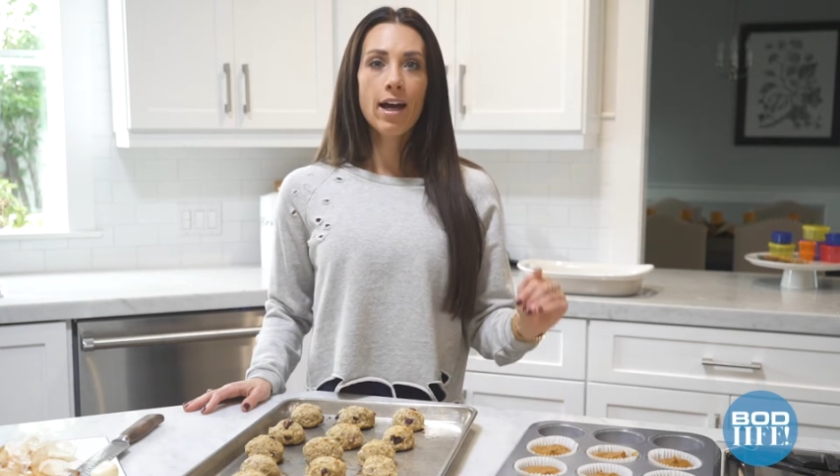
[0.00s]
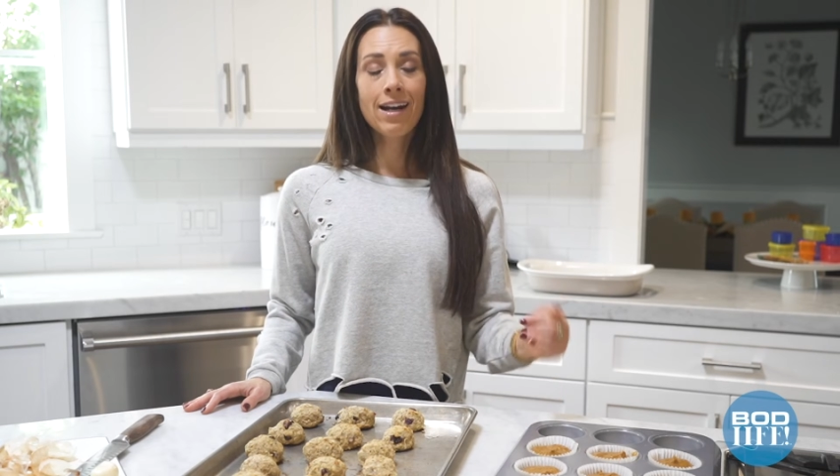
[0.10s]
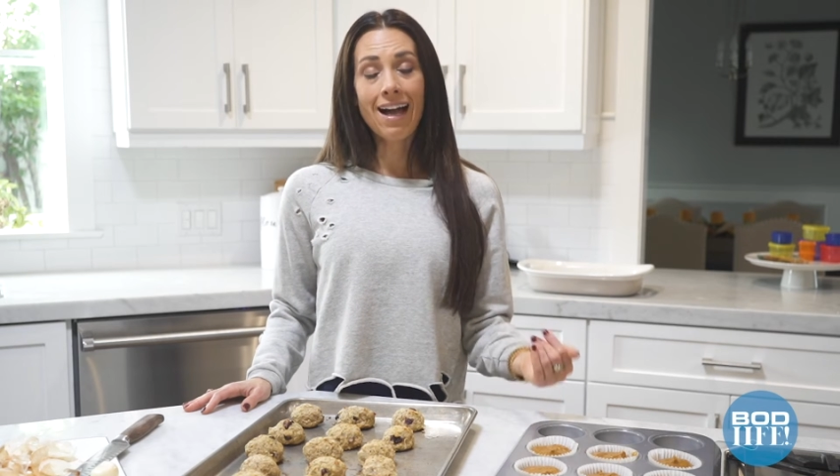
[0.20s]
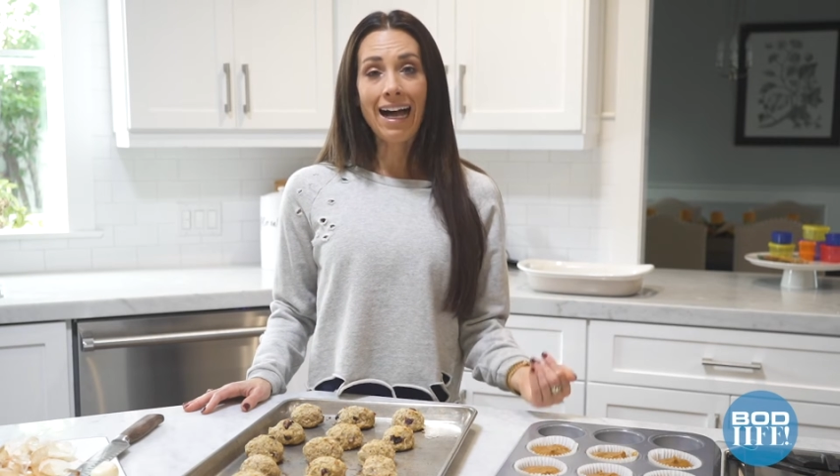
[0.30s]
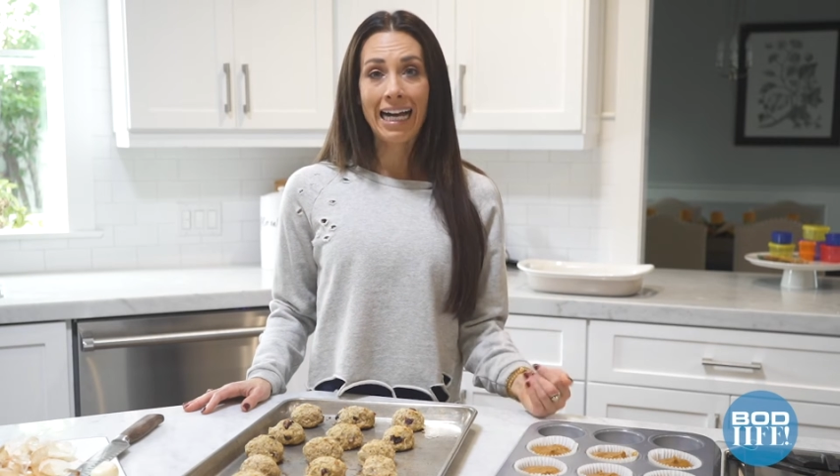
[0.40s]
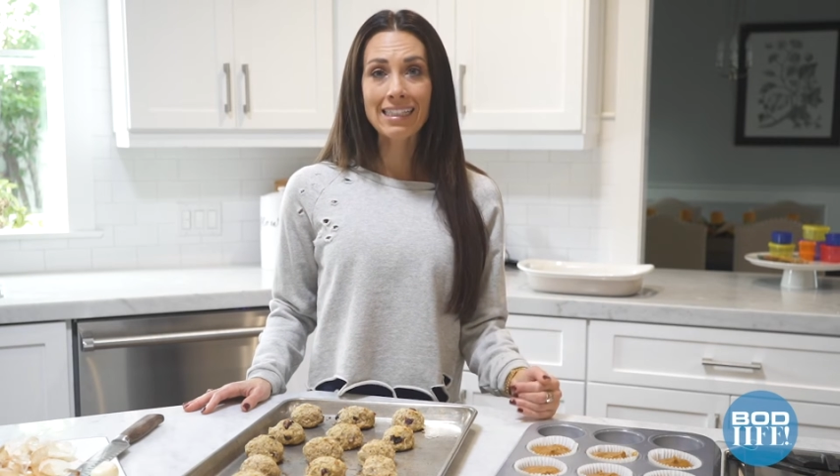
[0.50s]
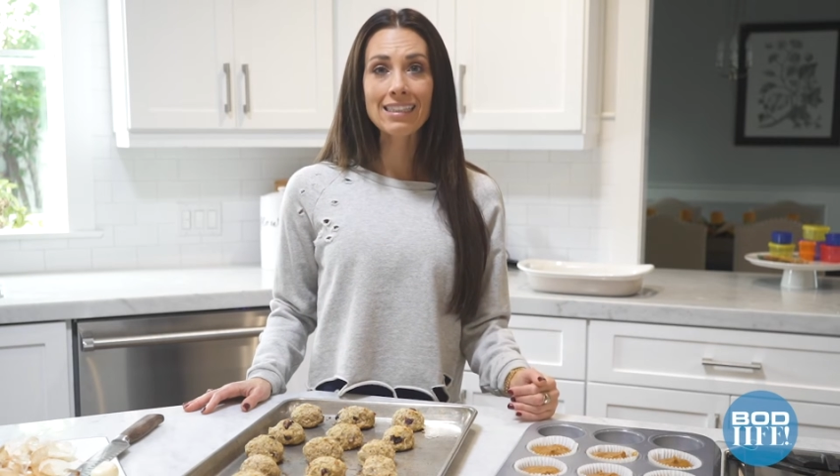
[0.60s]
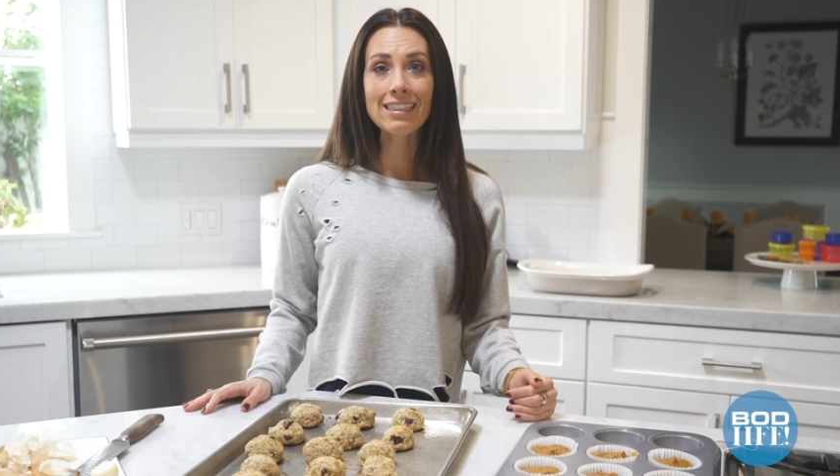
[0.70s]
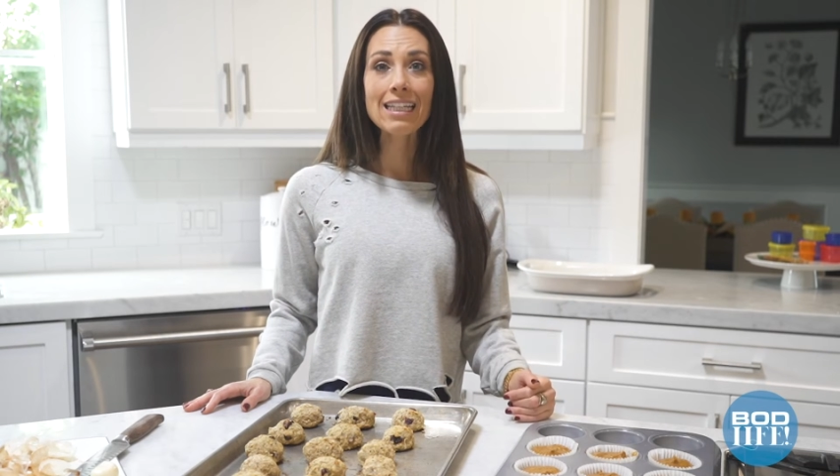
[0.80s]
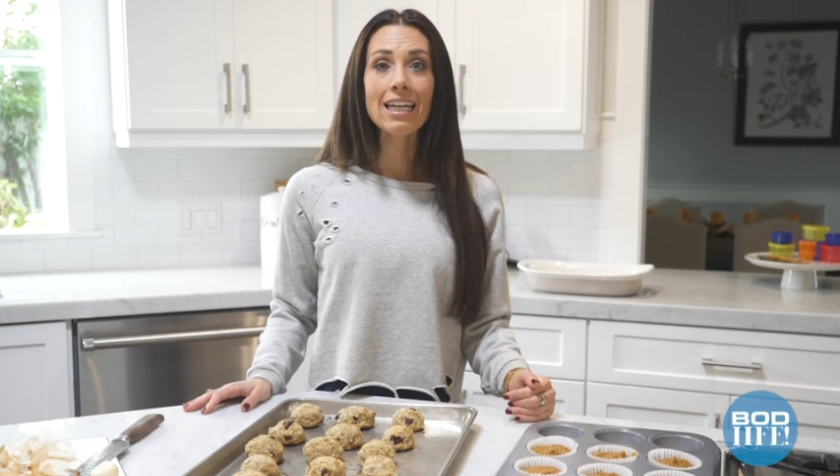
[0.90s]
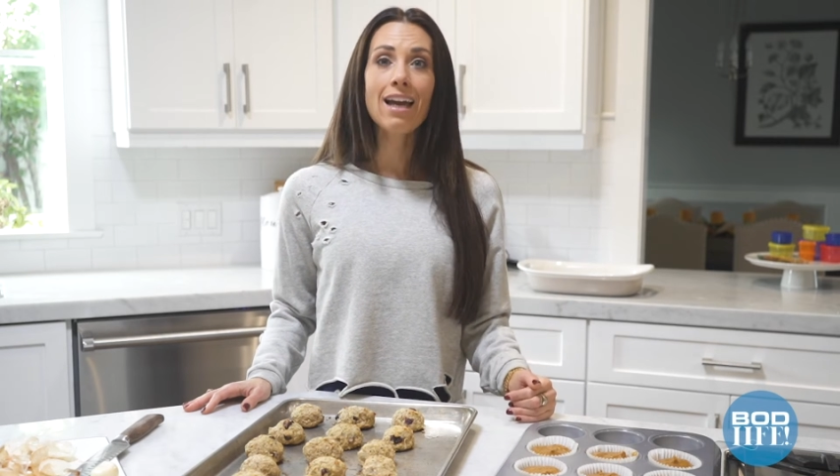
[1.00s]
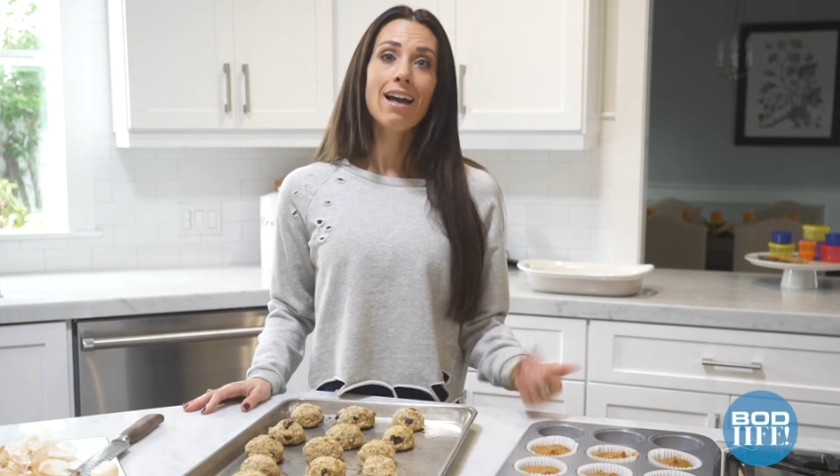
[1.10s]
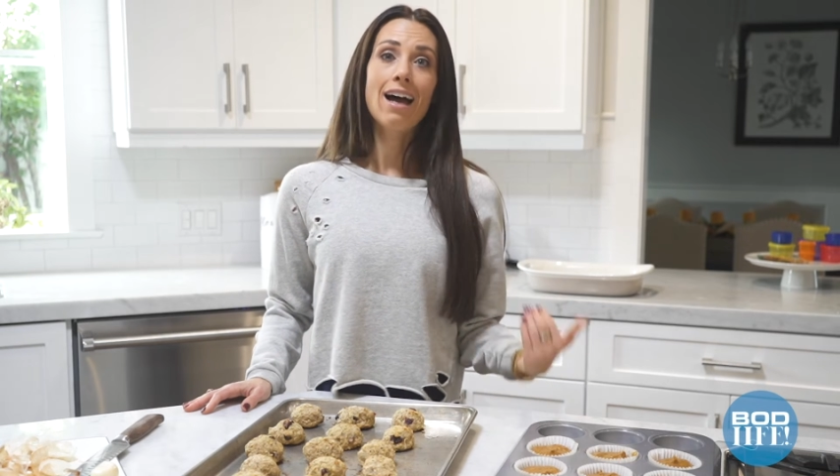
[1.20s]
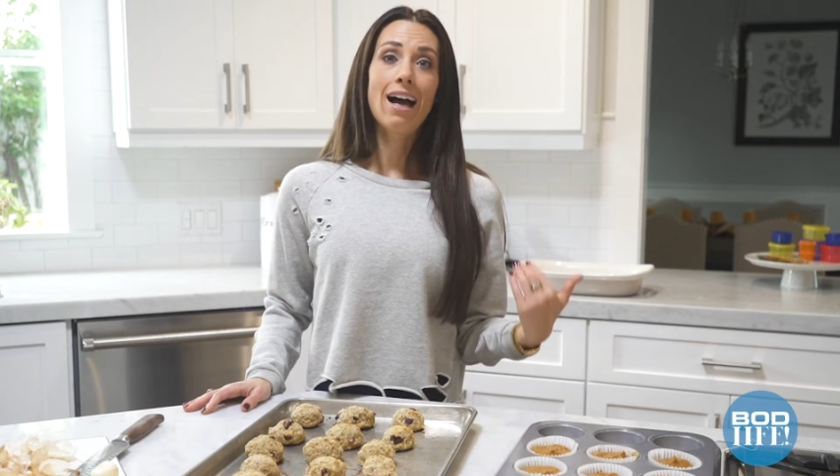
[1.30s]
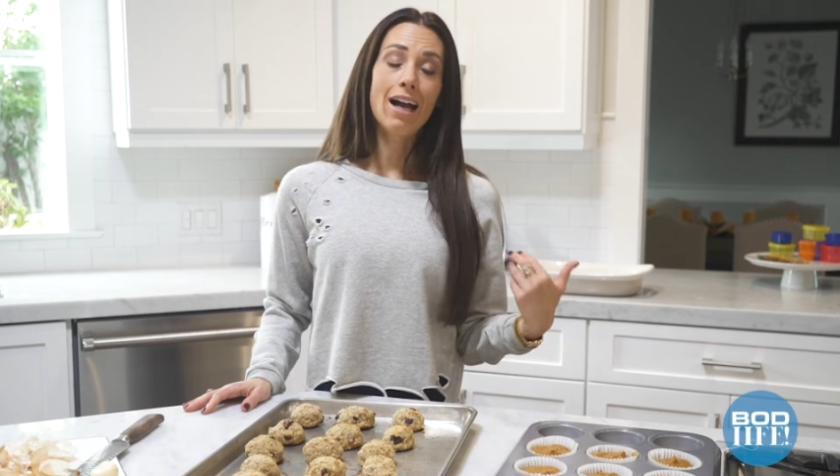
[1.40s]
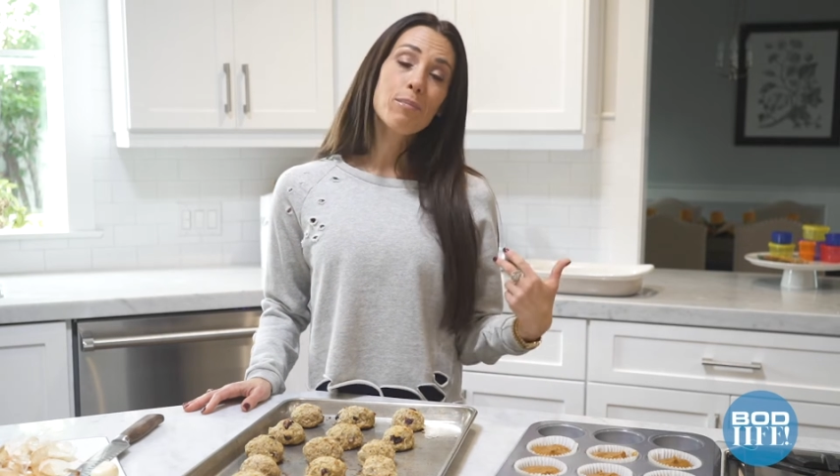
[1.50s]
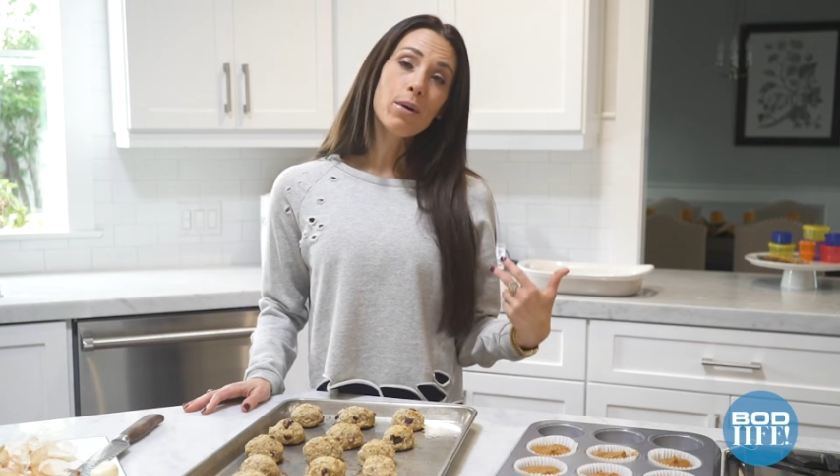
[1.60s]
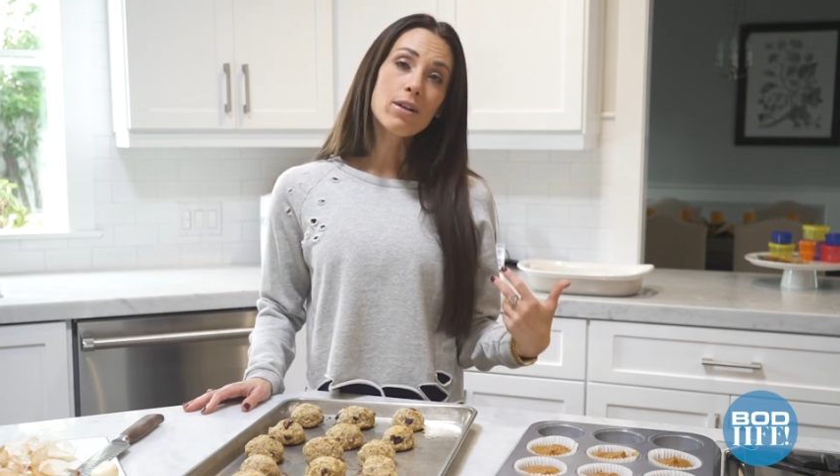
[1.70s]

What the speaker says: And honestly, I